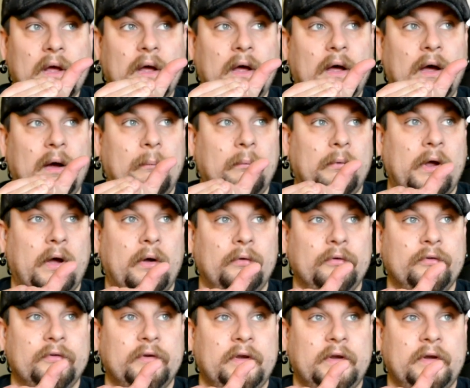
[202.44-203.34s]
When I
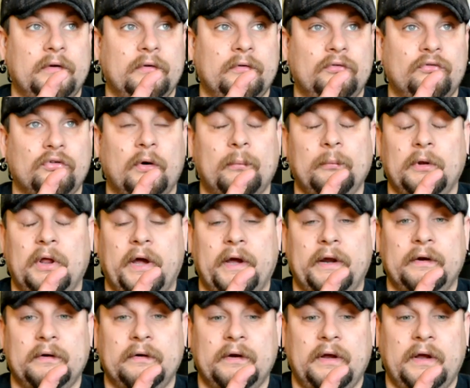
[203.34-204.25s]
was in
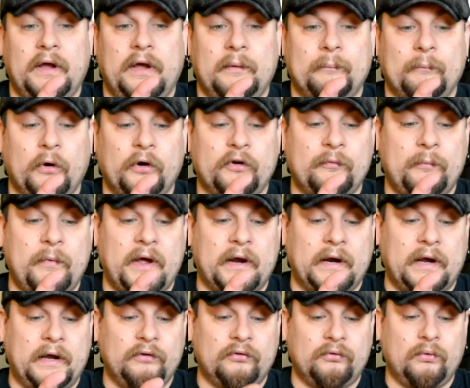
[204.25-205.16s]
drumline and marching
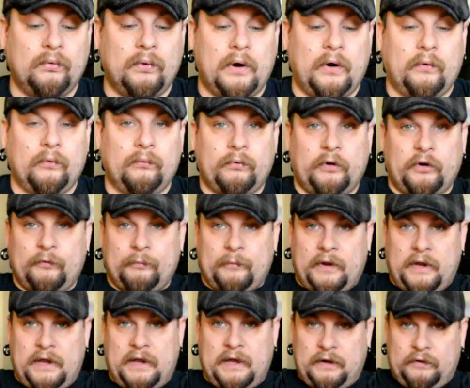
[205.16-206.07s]
band in high school, I would rest
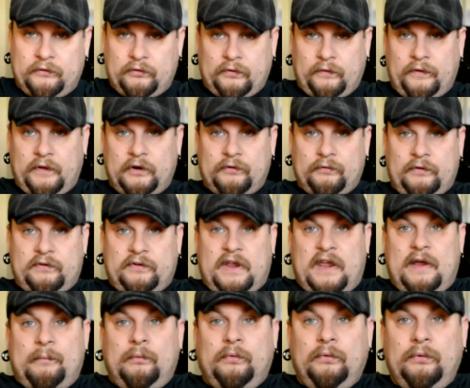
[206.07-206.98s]
my hands on the edge of a
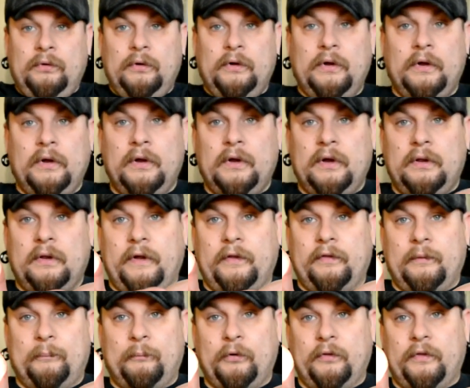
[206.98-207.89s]
table,
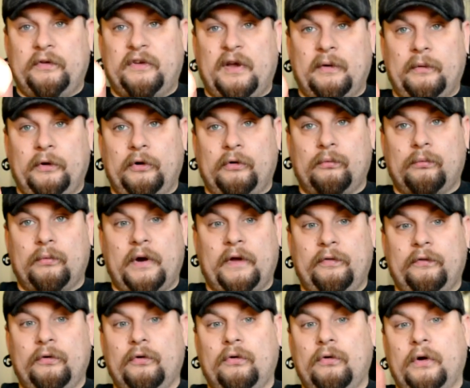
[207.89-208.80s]
like put the table like
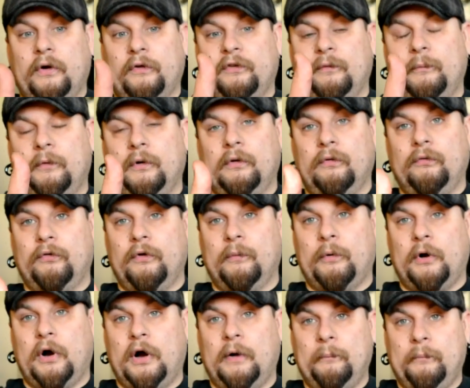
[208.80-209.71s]
right there across the middle of your
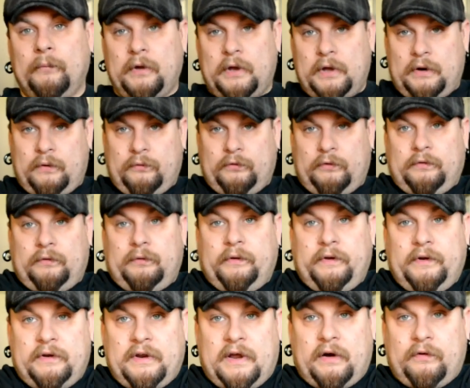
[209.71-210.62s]
palm, and I'll just
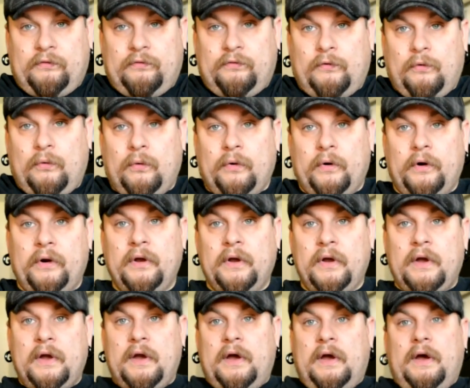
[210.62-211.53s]
lean down forward,
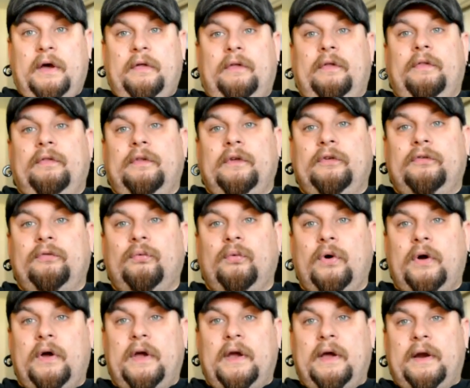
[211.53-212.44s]
and then this
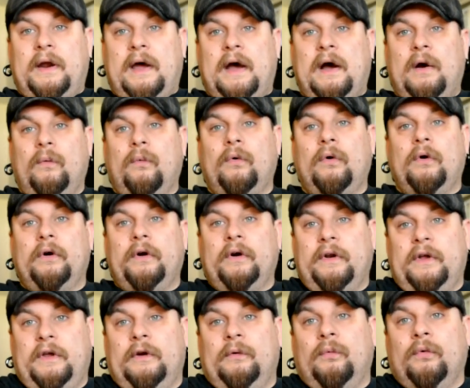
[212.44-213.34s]
way and outward
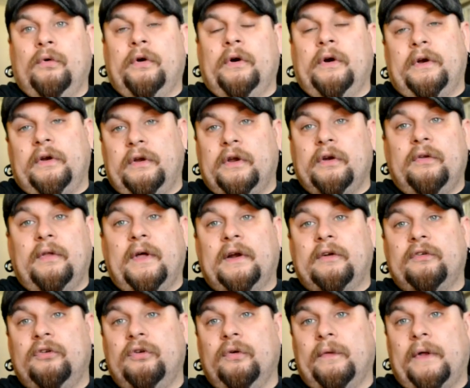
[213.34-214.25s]
and inward. And you can do
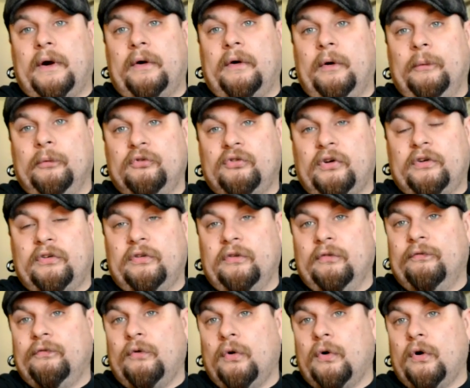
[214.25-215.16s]
that too, and that'll help stretch the
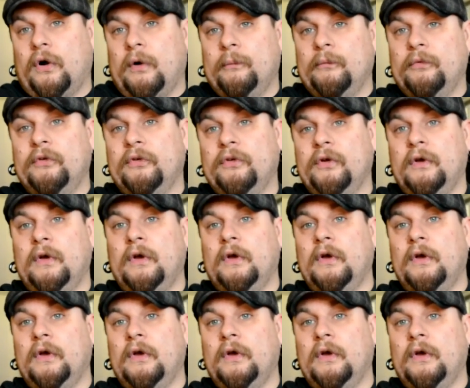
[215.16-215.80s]
forearms.